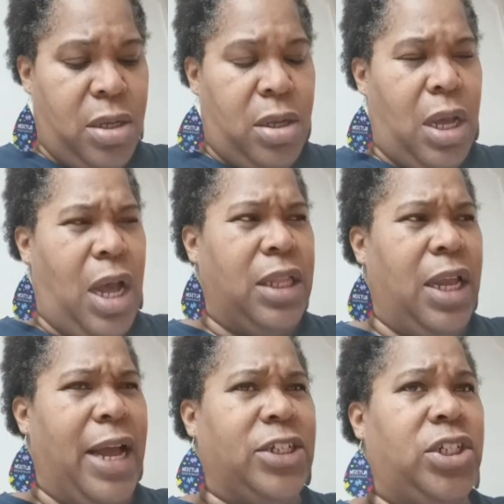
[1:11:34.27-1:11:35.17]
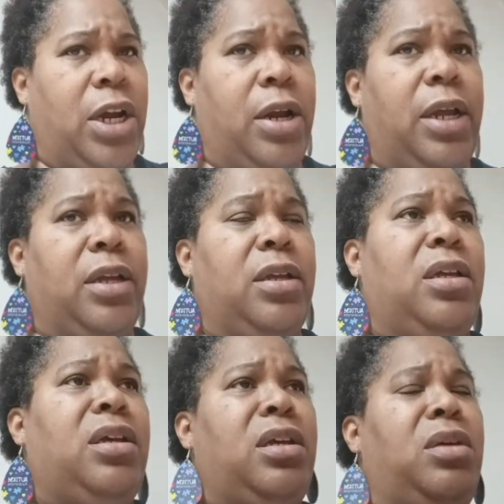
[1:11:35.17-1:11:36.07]
I think I shared it
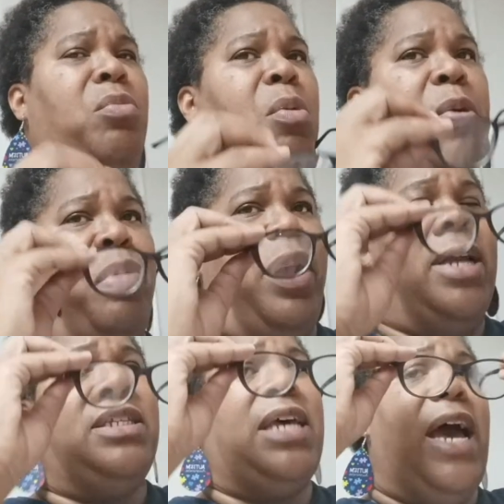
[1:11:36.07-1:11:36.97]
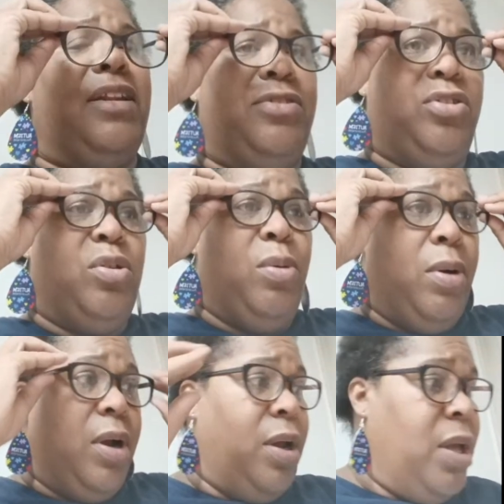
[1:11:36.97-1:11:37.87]
when we were inside the
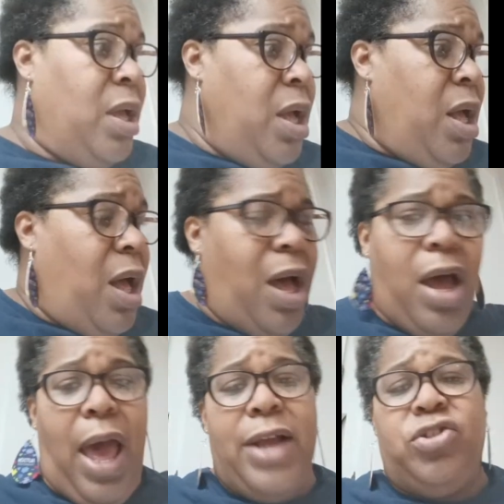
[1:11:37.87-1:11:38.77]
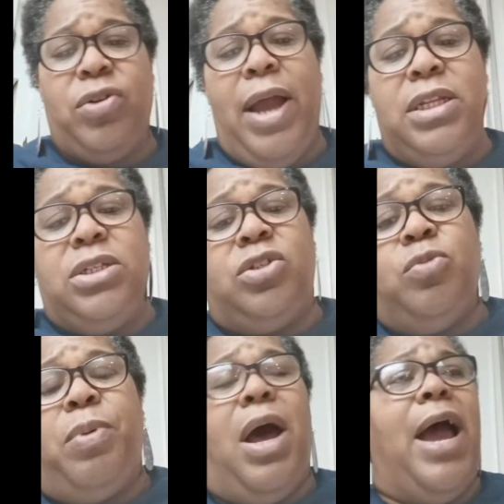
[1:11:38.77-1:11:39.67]
store. I tried this
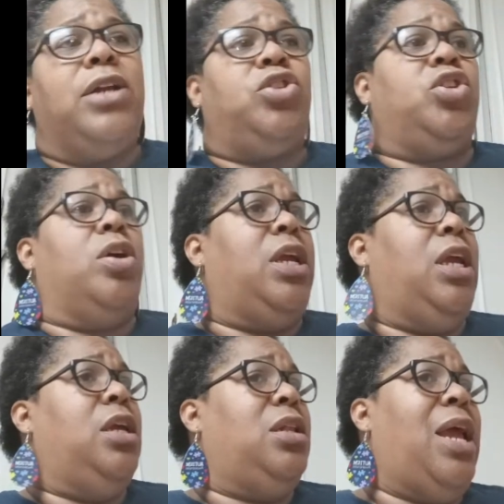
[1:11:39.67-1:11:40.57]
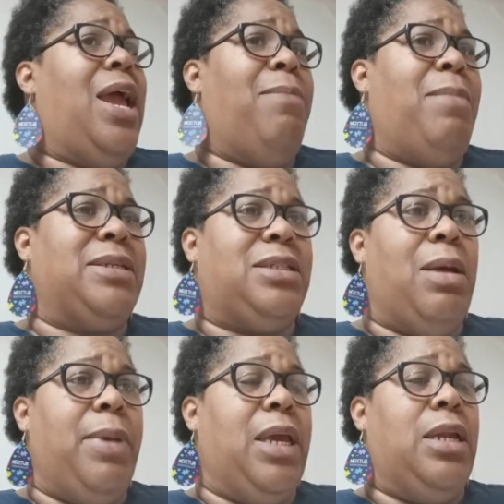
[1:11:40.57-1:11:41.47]
super hot jerky that had my
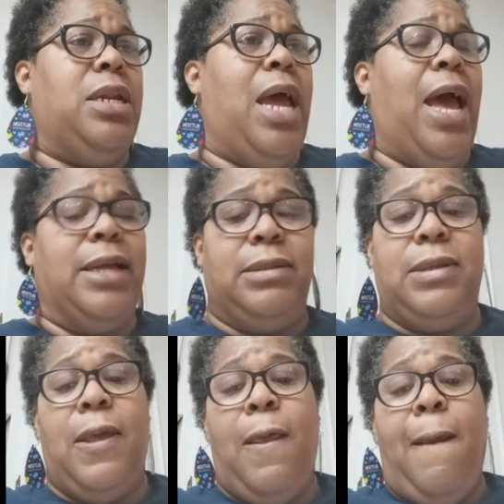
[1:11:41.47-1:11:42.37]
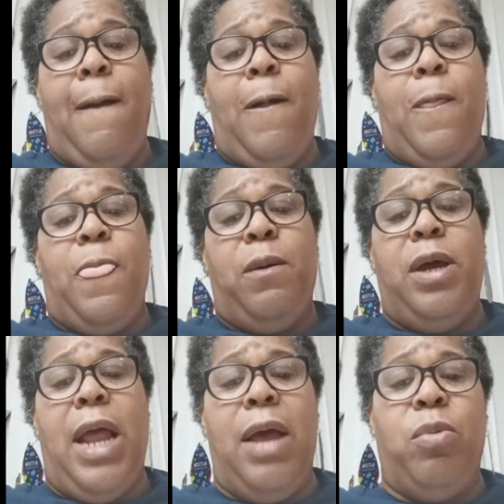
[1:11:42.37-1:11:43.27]
stomach in knots,
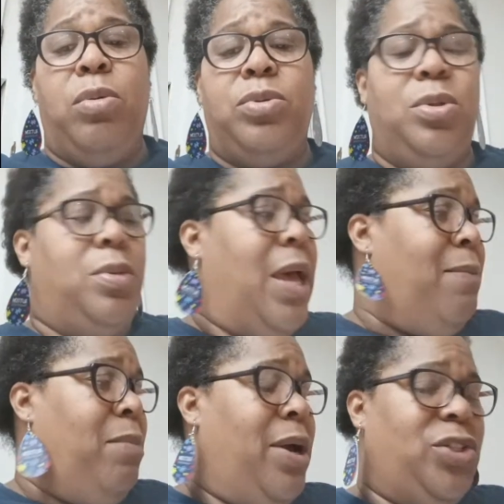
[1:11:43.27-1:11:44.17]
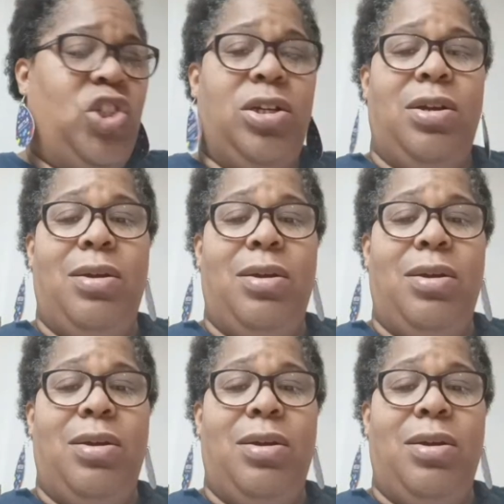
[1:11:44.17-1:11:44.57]
but I won't do that much.